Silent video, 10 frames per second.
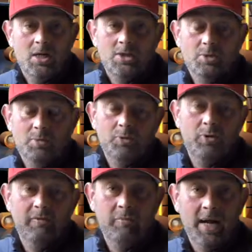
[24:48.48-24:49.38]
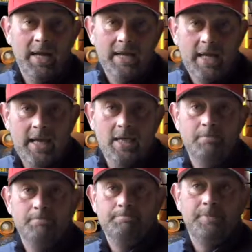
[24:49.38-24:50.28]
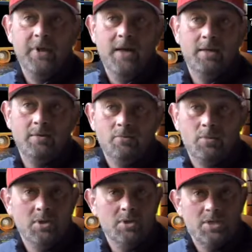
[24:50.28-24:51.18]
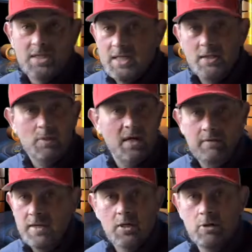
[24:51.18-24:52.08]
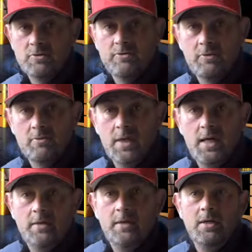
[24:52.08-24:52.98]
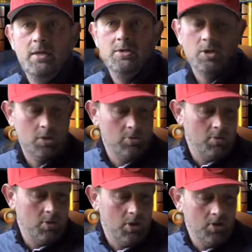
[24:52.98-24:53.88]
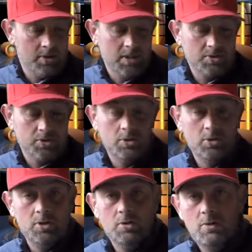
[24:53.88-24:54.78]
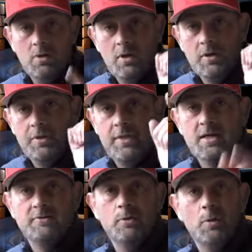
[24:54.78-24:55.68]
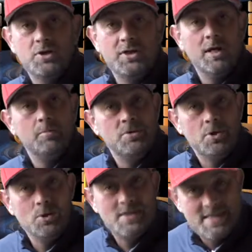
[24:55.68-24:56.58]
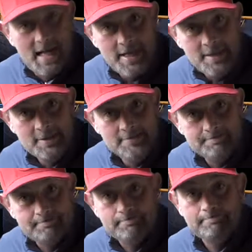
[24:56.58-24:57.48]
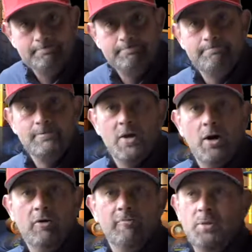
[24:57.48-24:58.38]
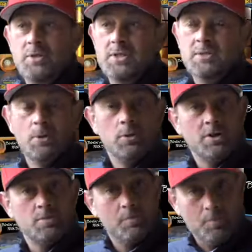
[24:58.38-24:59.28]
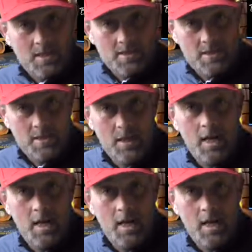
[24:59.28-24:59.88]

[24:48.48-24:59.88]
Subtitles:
to improve my game, then we'll see where it goes from there. So, on that score, thanks for watching episode 10 of Birdies and Bogies with Bazza,